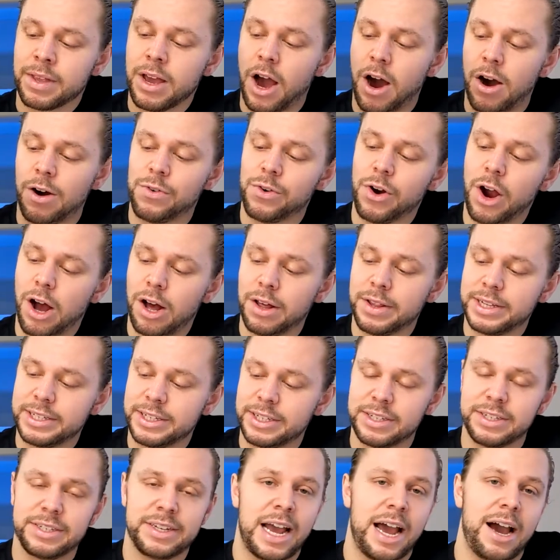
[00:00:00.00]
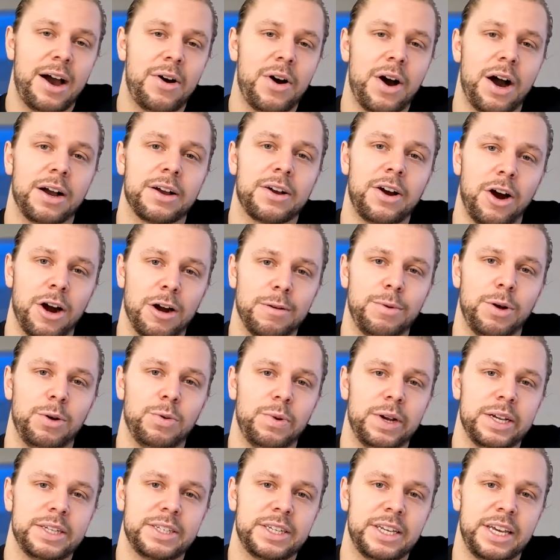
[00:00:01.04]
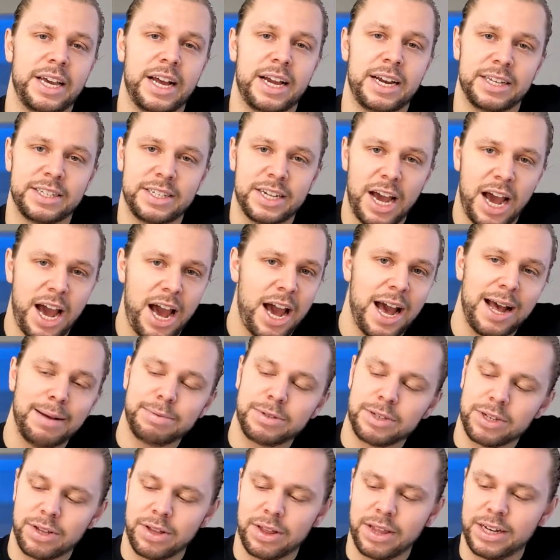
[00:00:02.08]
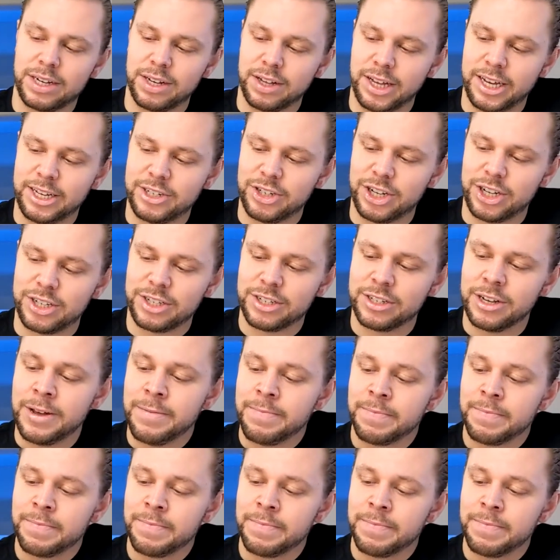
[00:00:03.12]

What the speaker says: overall this is now a caramel whiskey and it's absolutely delicious.